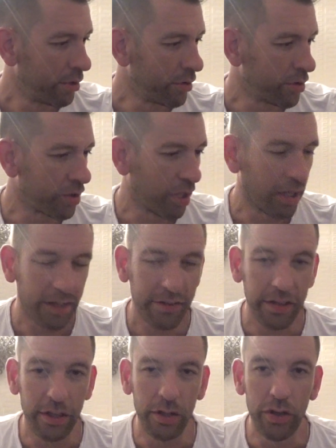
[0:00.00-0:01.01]
Just a last
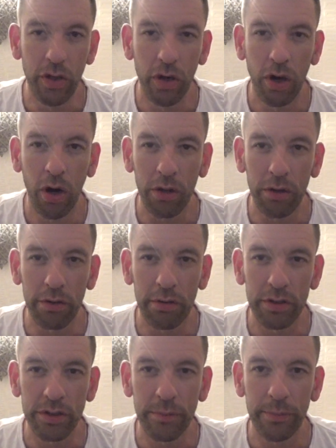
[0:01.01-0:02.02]
little note on,
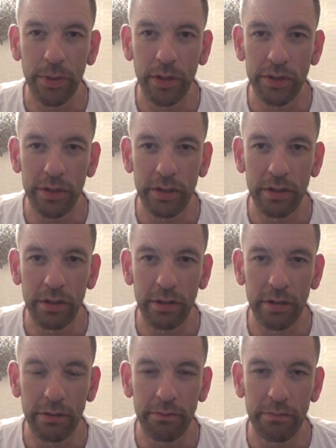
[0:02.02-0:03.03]
I suppose, that
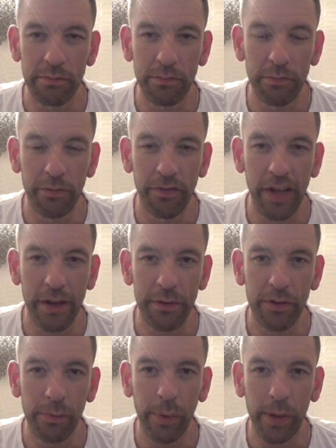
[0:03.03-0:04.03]

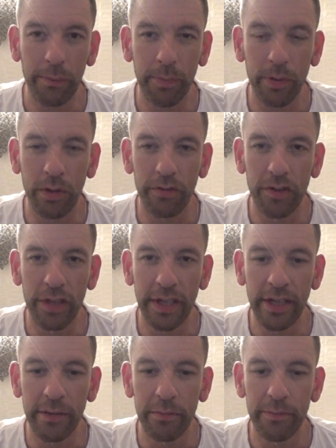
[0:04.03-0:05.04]
various people of
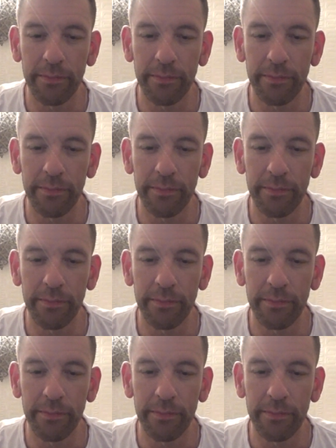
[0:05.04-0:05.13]
late